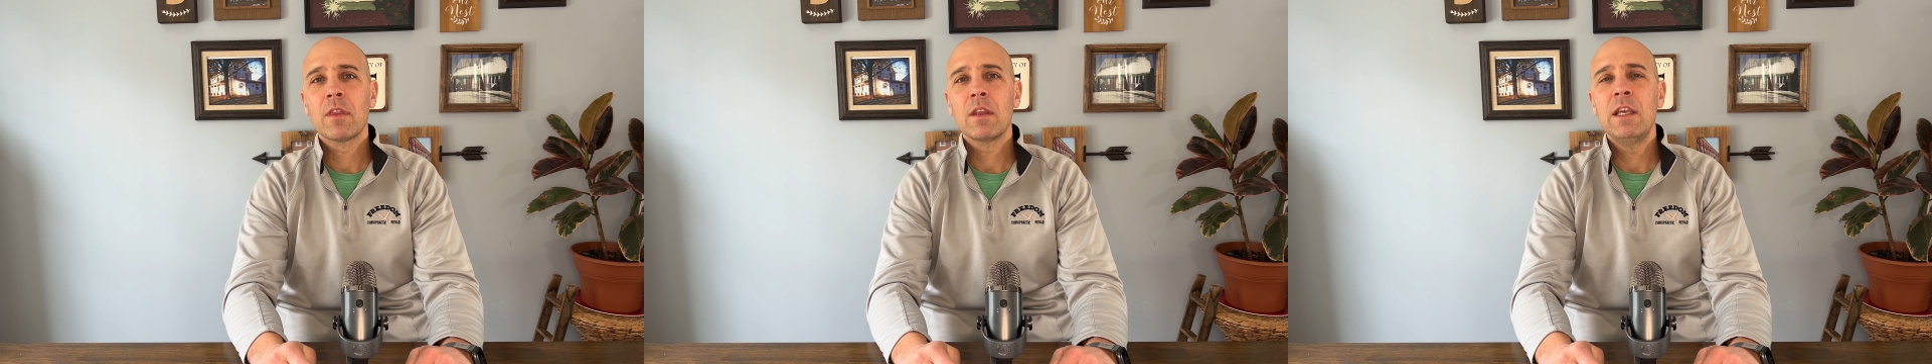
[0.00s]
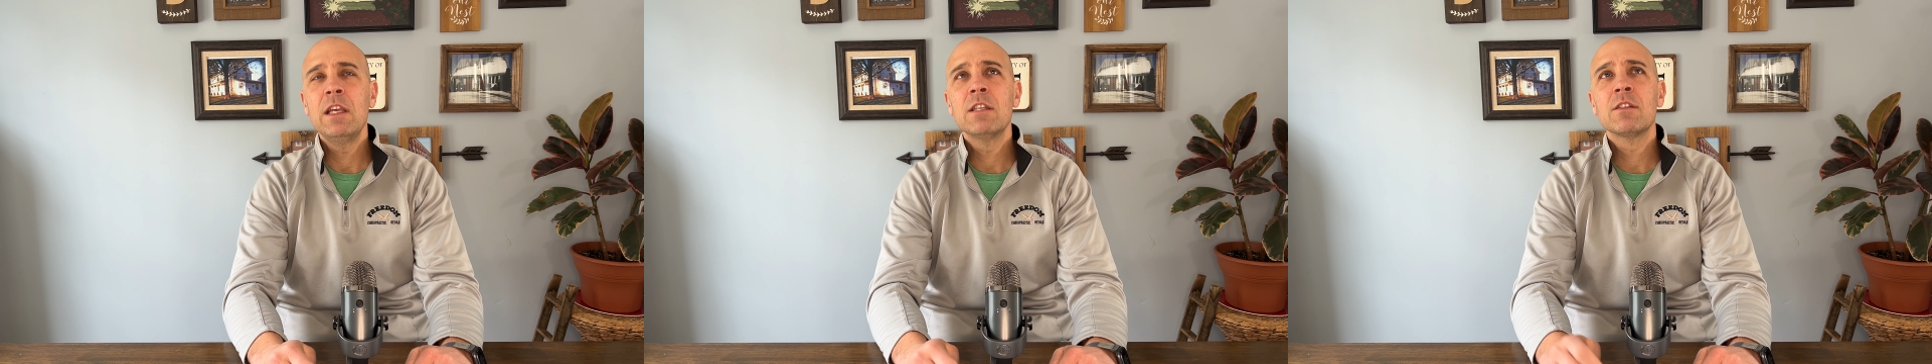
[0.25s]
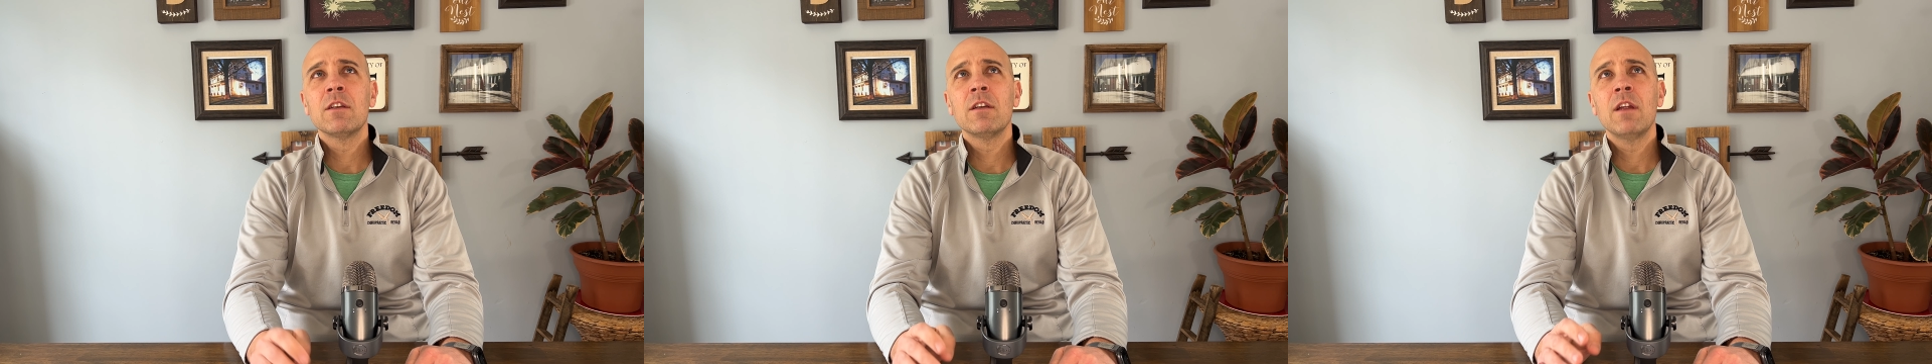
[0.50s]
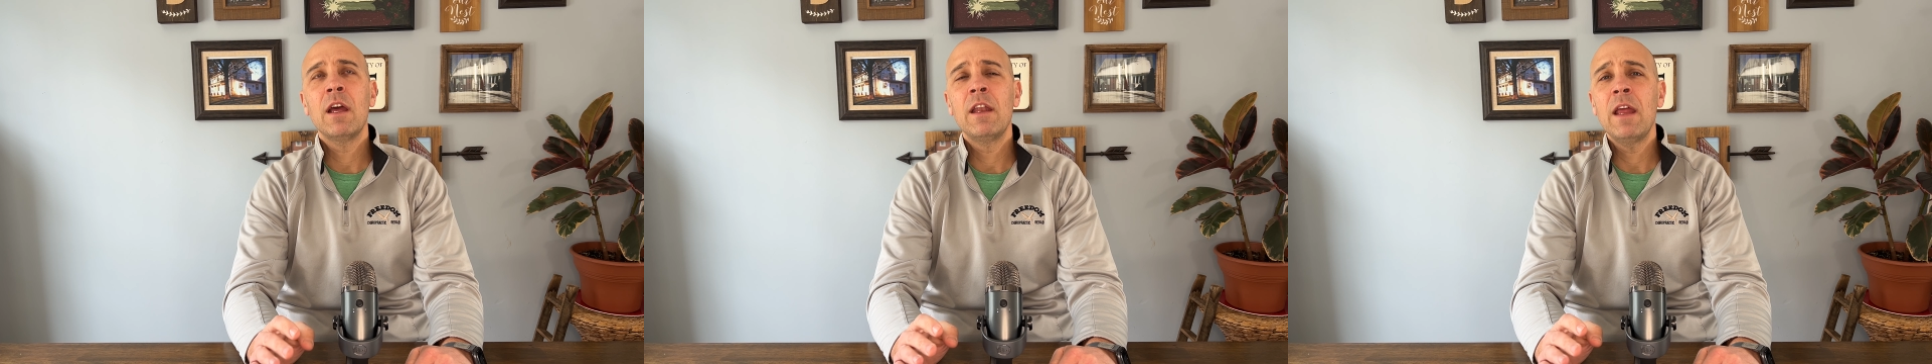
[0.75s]
He's
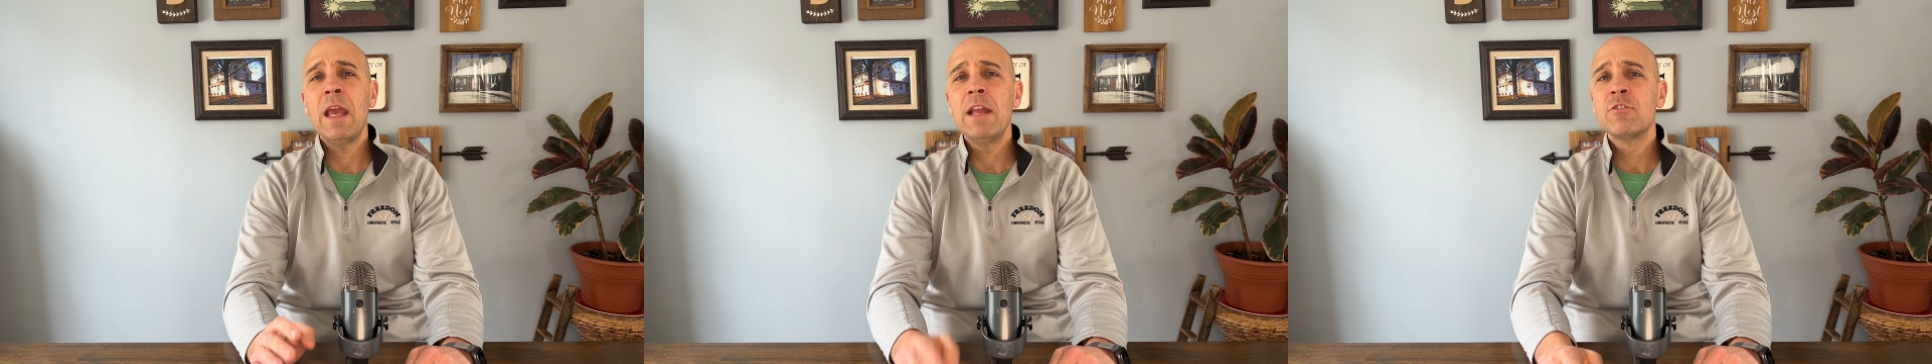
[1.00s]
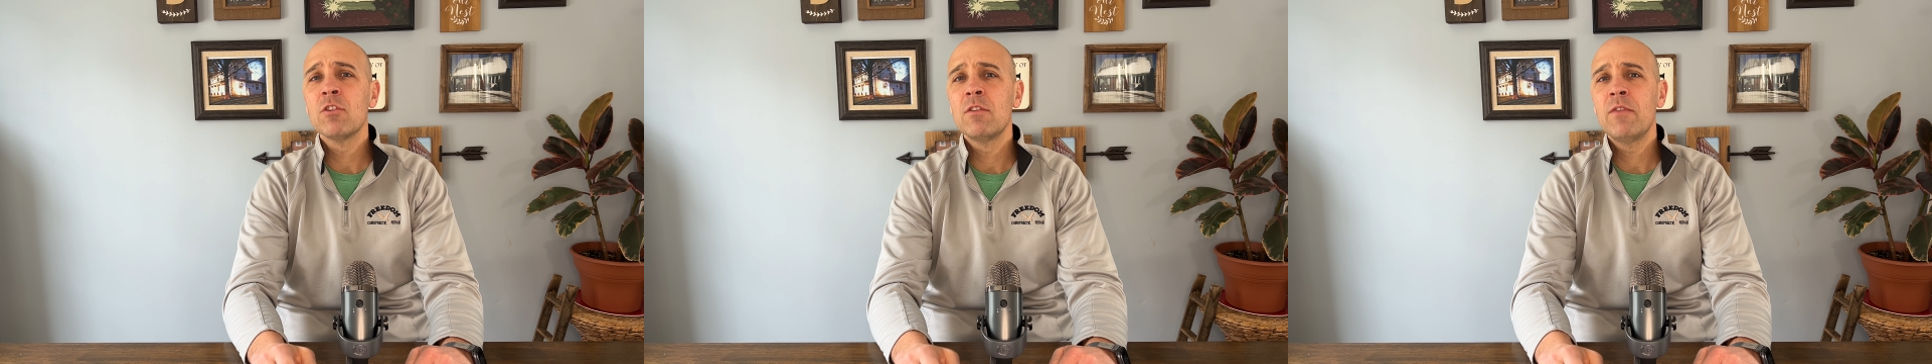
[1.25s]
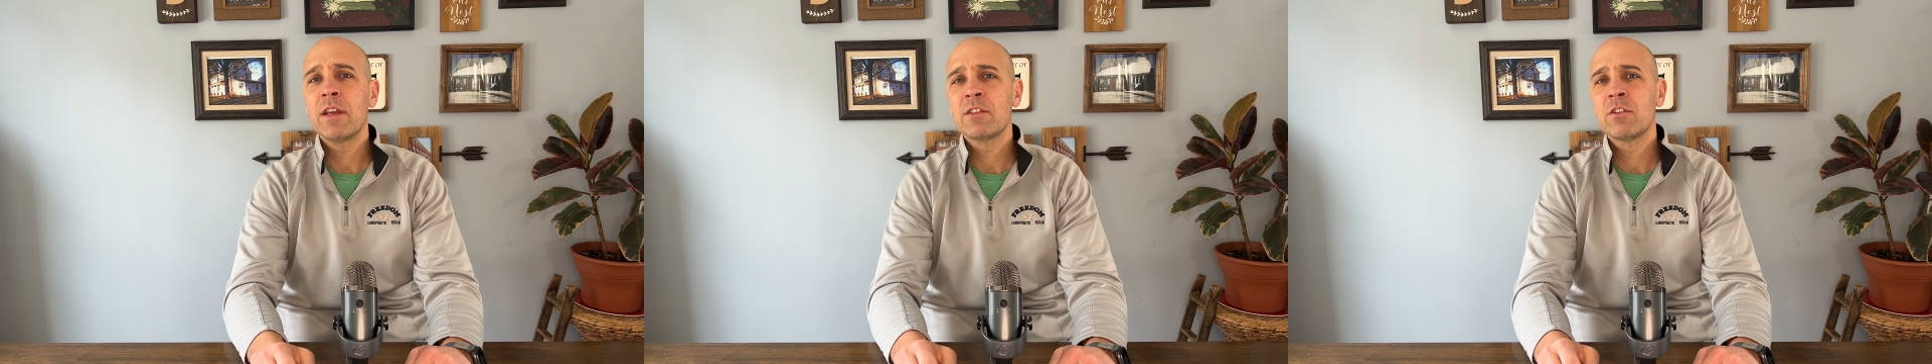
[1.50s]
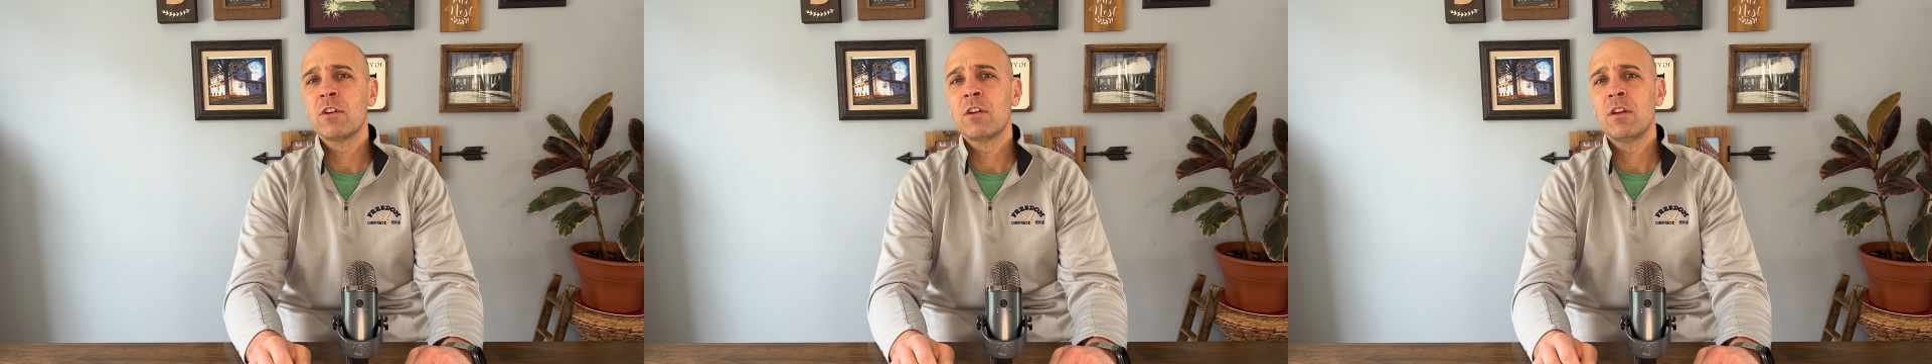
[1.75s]
an angel
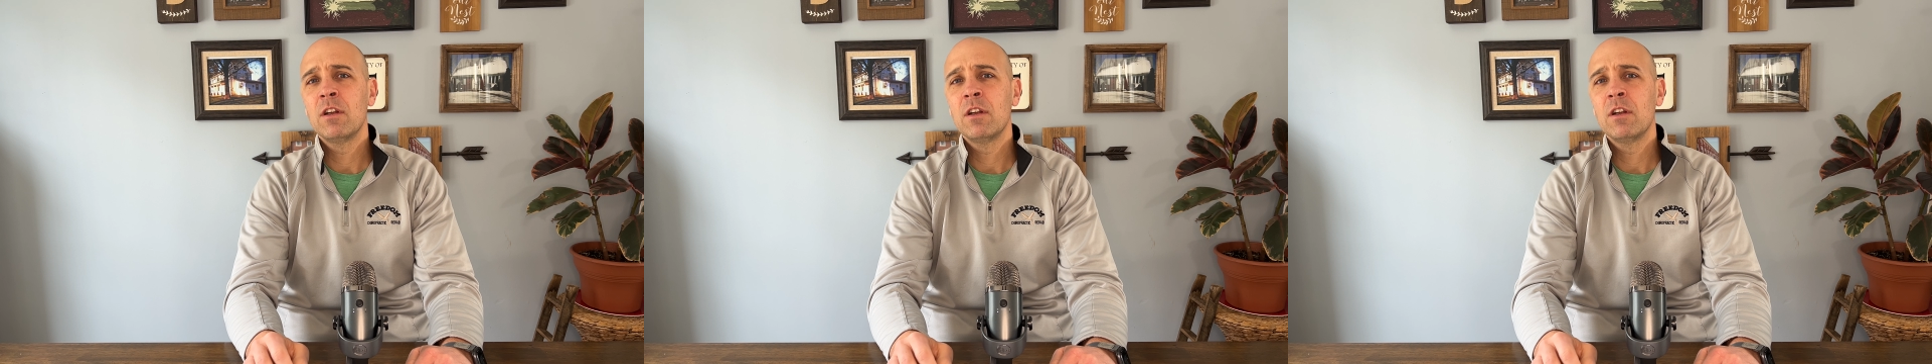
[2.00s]
investor,